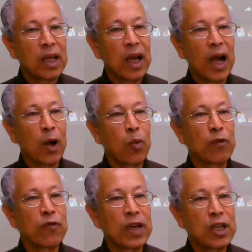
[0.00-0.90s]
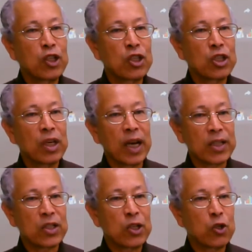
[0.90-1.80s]
I will finish
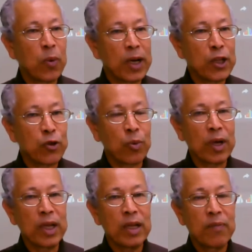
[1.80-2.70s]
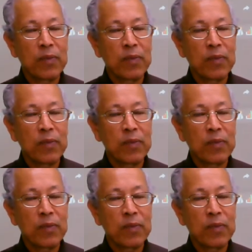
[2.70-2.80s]
lesson 23,